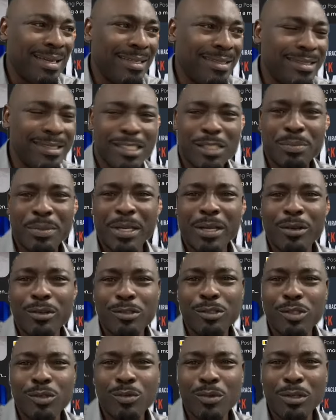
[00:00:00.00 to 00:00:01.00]
just
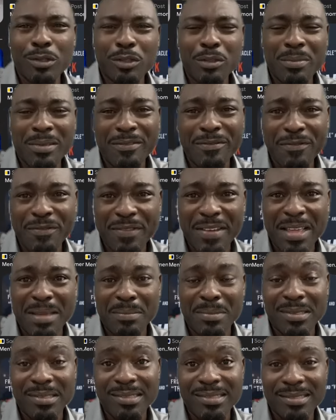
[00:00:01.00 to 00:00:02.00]
because you want to be
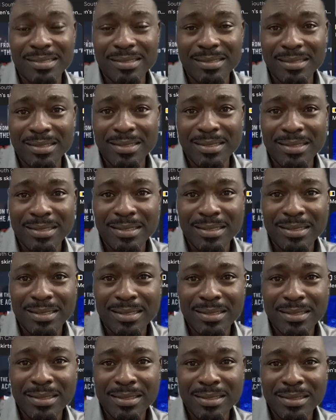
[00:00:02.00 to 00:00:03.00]
famous?
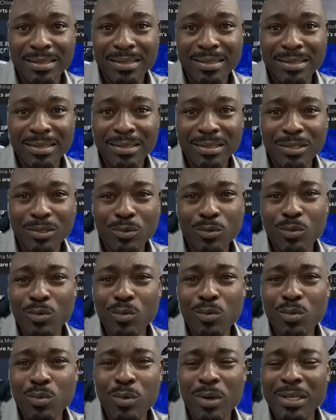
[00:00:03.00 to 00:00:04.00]

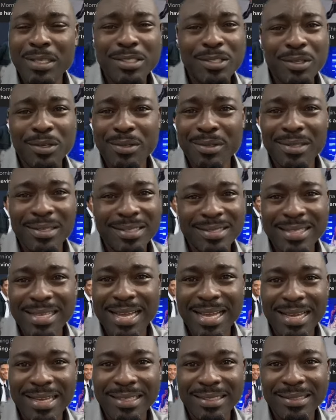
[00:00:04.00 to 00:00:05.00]
What is all this,
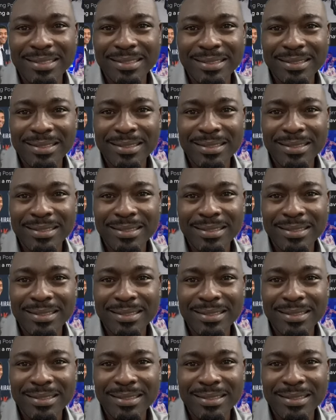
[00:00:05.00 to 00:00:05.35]
guys?